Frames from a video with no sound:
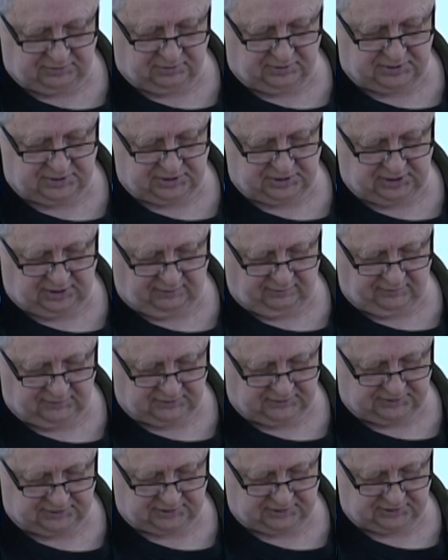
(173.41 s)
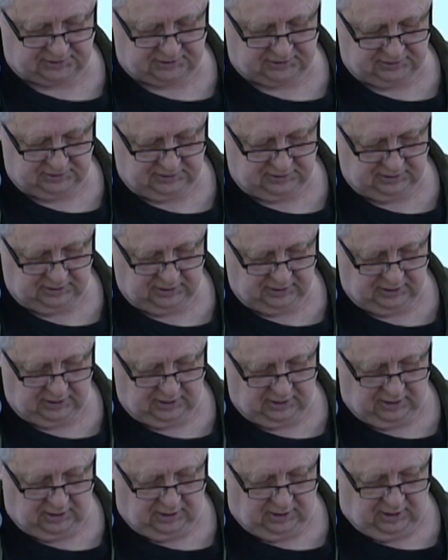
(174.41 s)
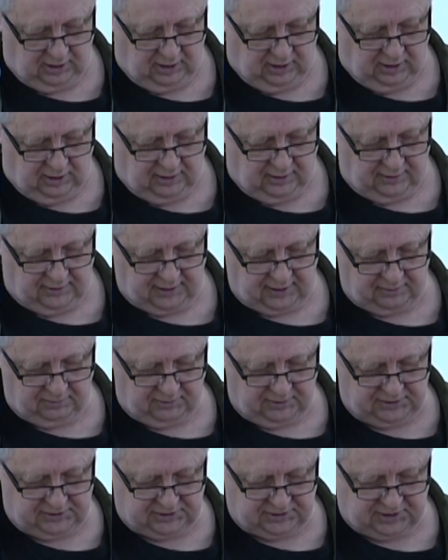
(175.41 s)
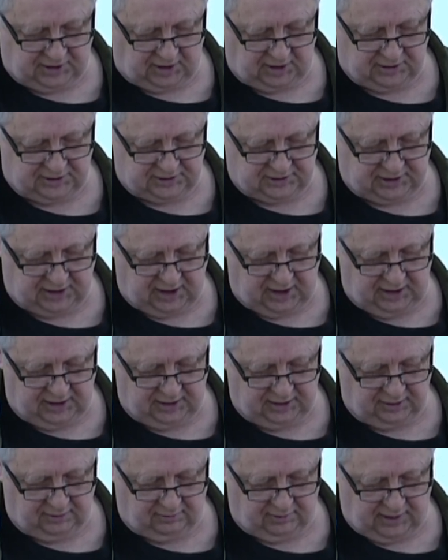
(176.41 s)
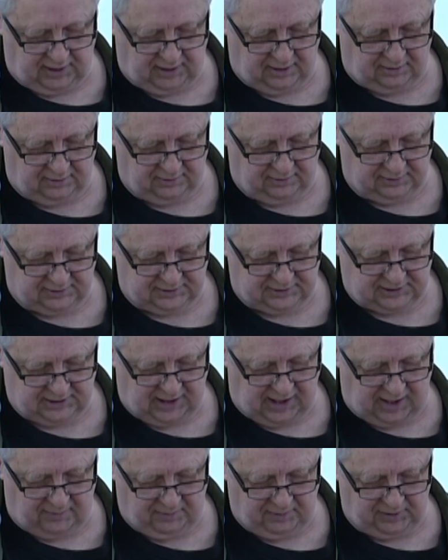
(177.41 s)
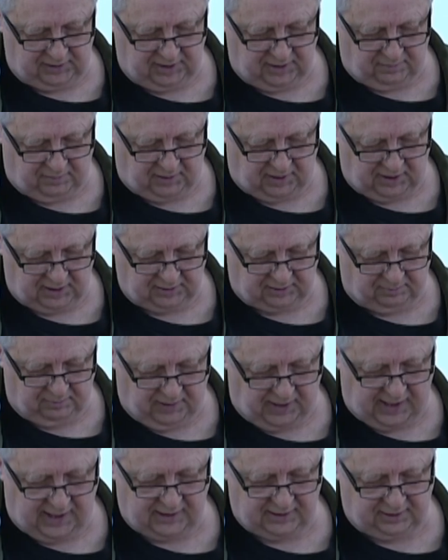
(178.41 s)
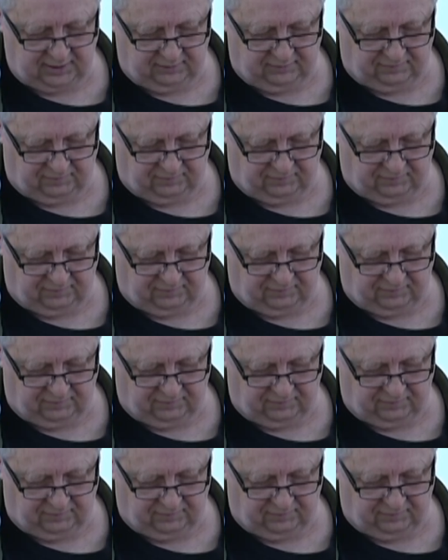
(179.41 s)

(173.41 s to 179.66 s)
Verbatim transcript: with shovels. Then we'd start skating around, slapping the puck back and